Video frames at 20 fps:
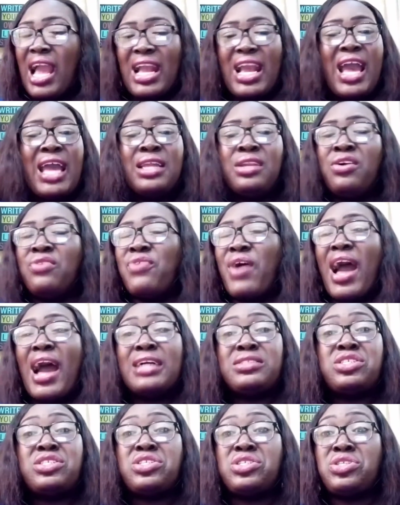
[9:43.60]
Kind of
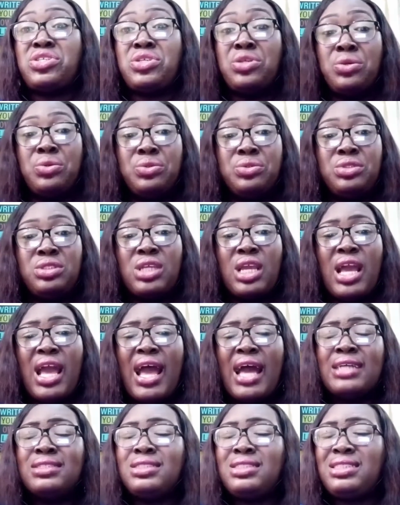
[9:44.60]
attitude.
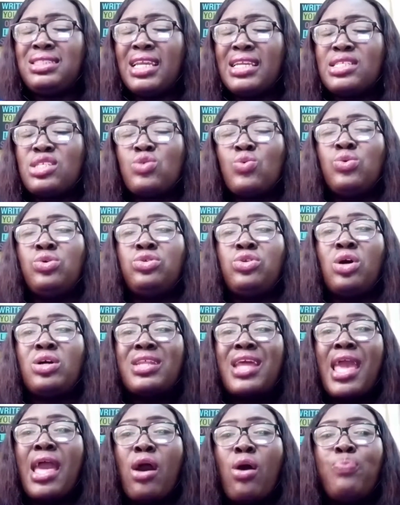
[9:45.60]
And this will
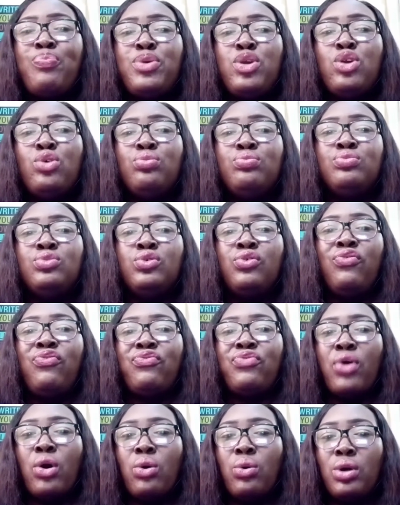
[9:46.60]
not help you move
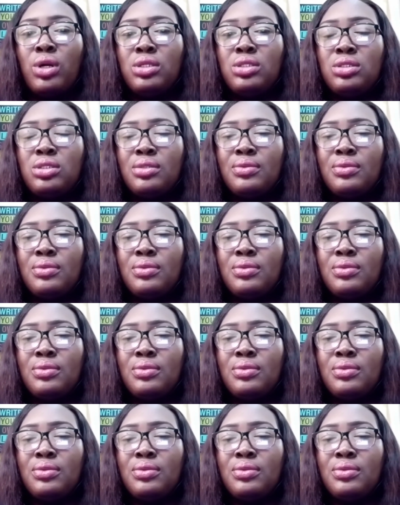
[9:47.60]
forward.